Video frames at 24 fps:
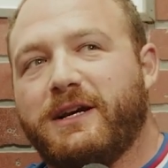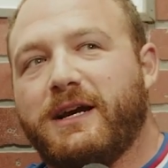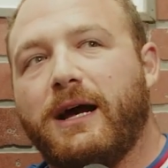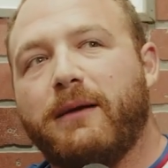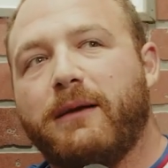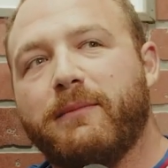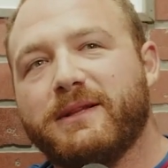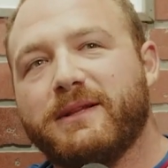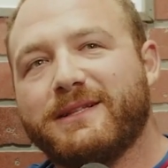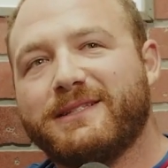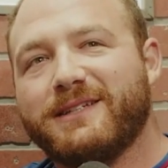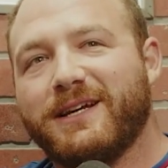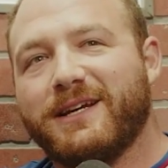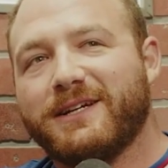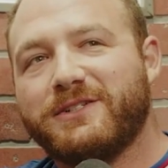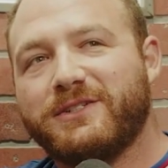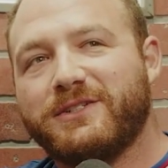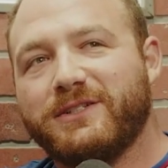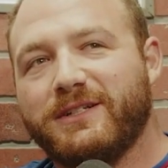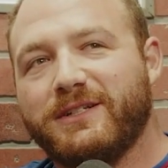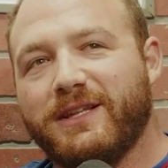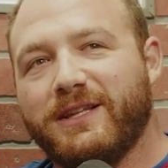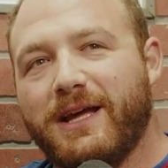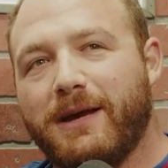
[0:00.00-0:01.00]
comment
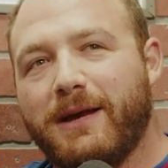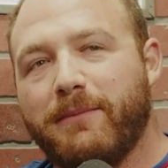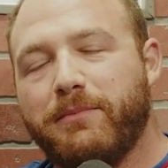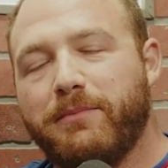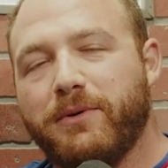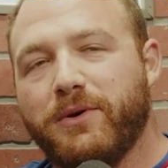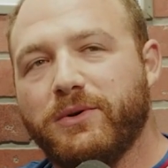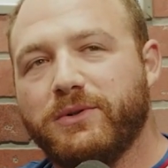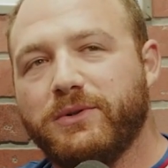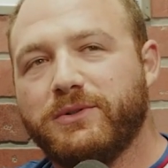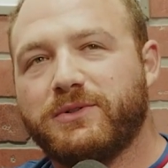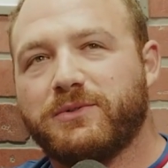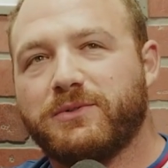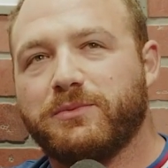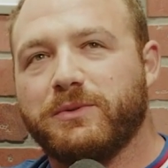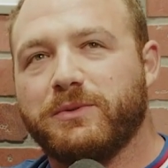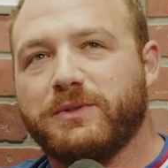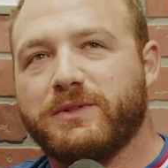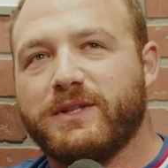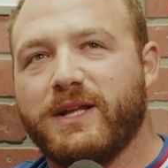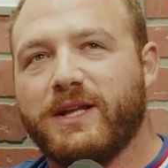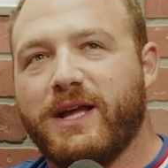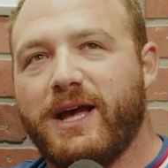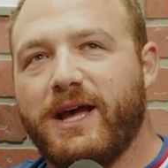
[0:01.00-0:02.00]
section of that post
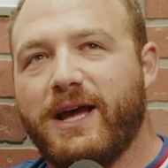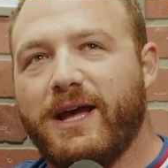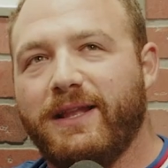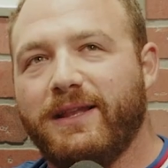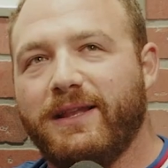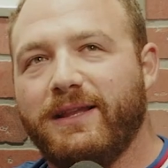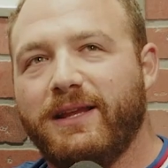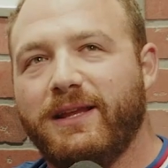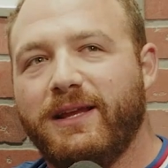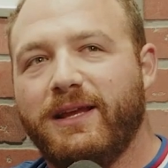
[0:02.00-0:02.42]
was that